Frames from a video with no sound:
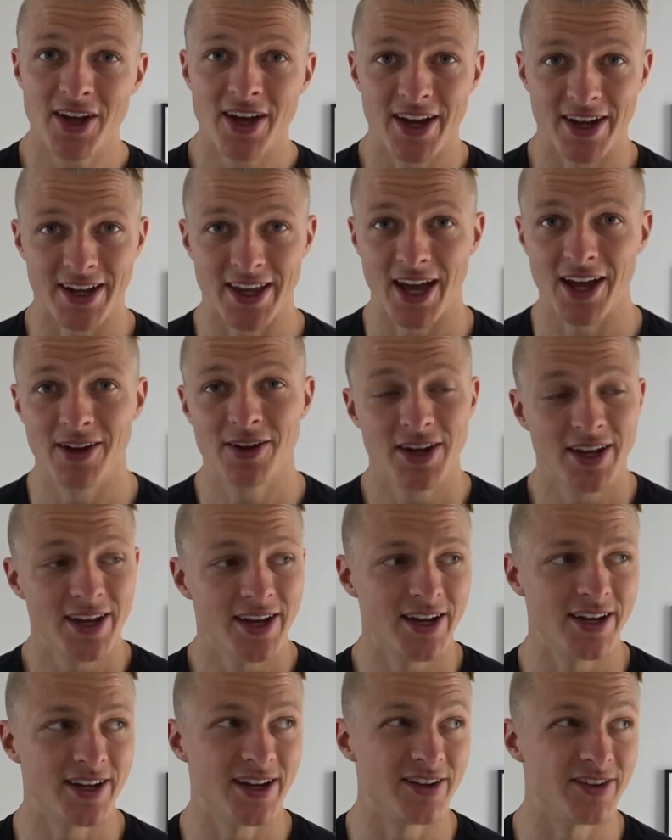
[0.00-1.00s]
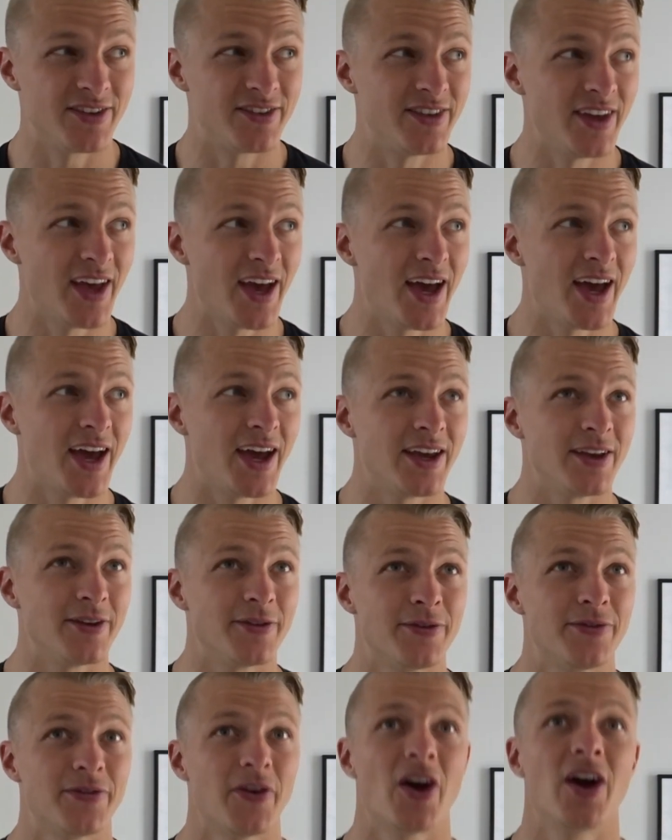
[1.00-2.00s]
Again, it is day
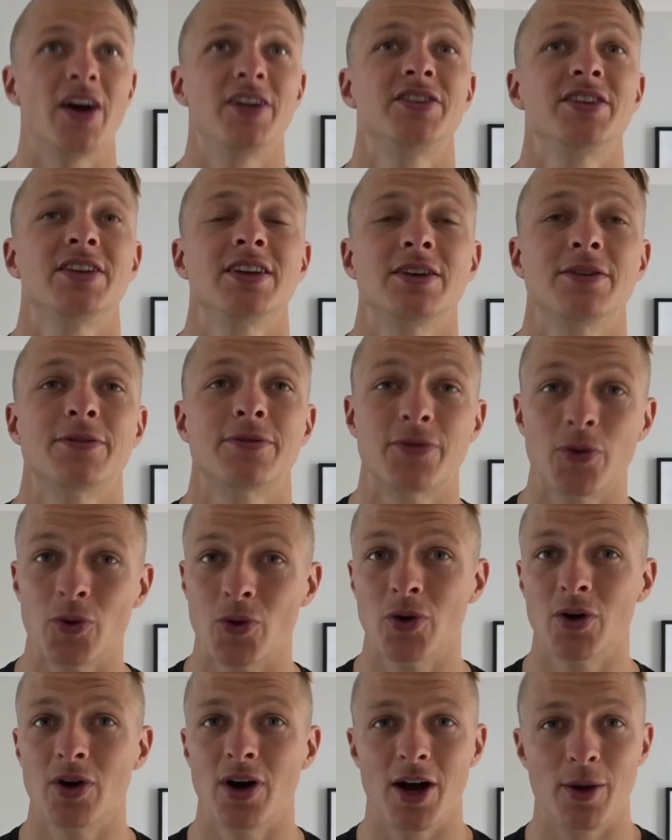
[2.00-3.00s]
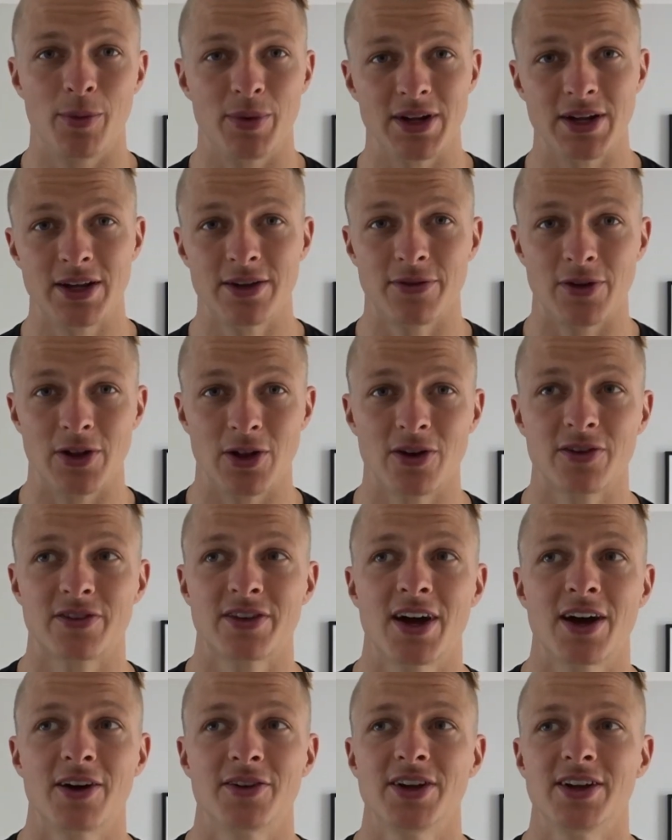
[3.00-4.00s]
34, I believe, in
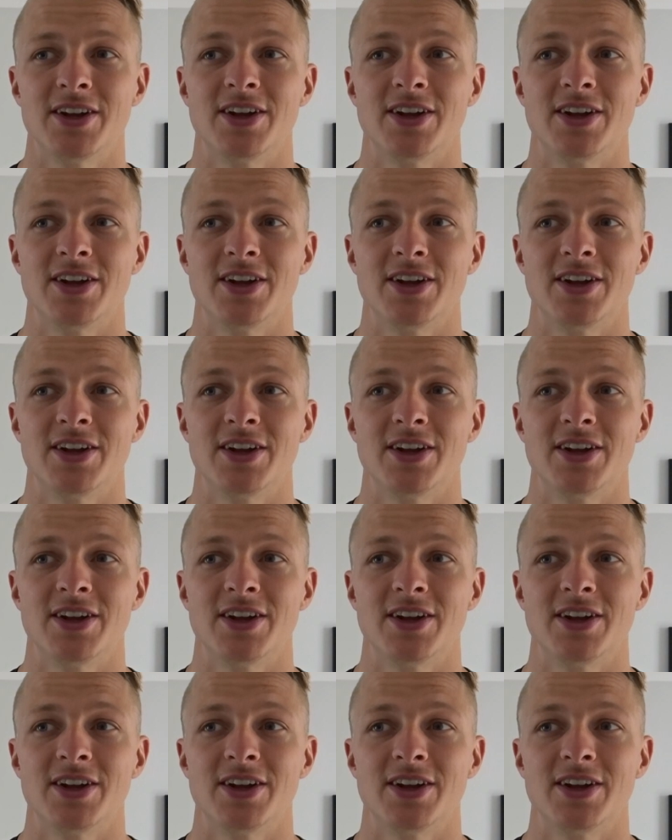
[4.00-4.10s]
lockdown.